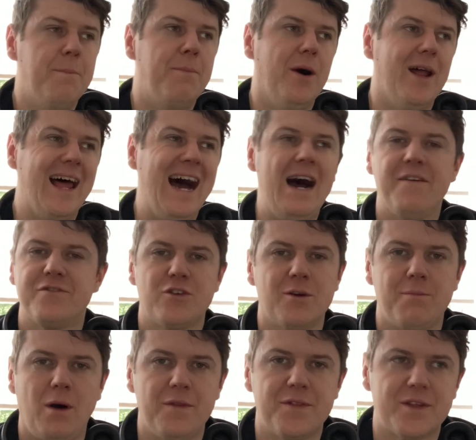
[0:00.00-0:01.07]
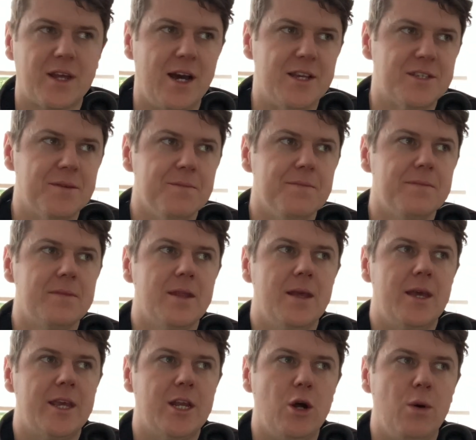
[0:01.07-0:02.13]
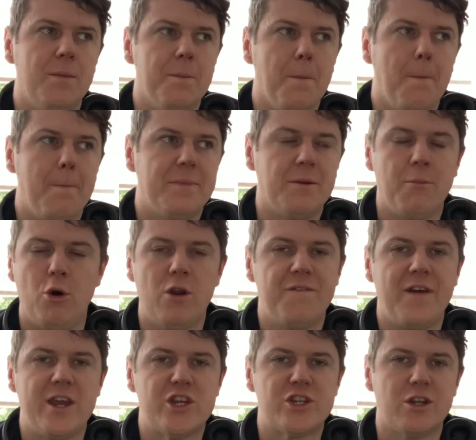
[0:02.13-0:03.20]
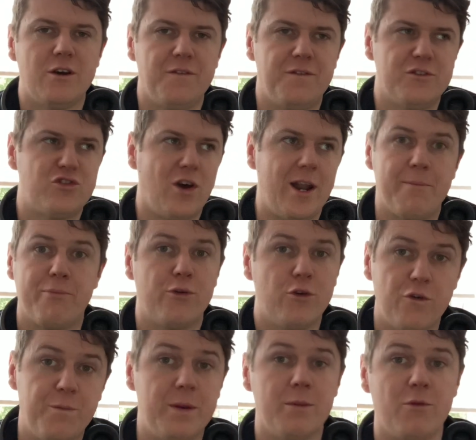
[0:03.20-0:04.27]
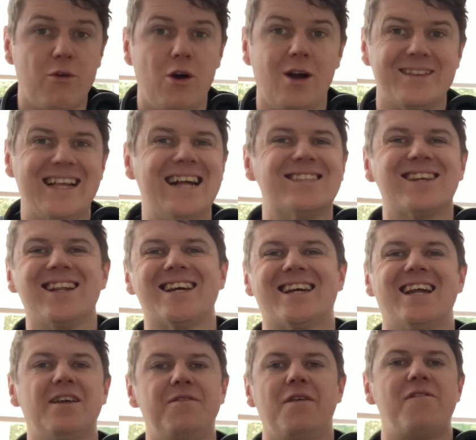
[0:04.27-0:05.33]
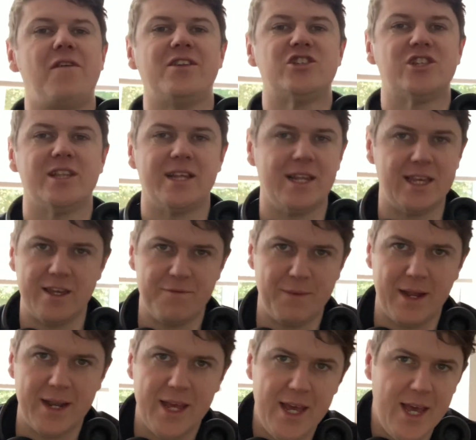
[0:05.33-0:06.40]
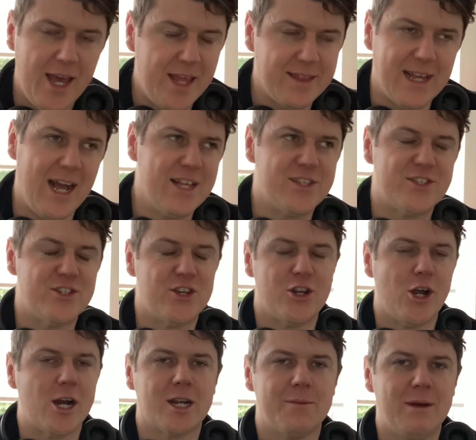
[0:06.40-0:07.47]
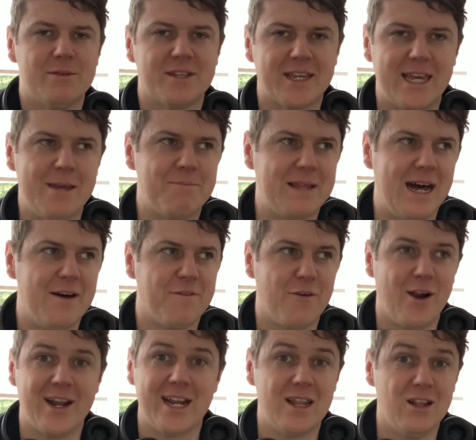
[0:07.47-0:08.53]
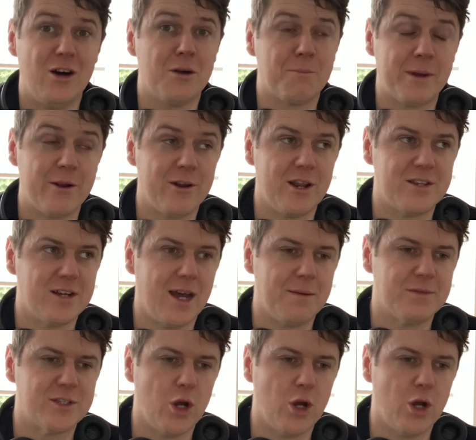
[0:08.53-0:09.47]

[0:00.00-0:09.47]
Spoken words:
But after a month, guys, you know, the motivation of trying to prove people wrong, that's going to kind of eventually leave, man. That's, you're not going to be able to keep that for any long period of time.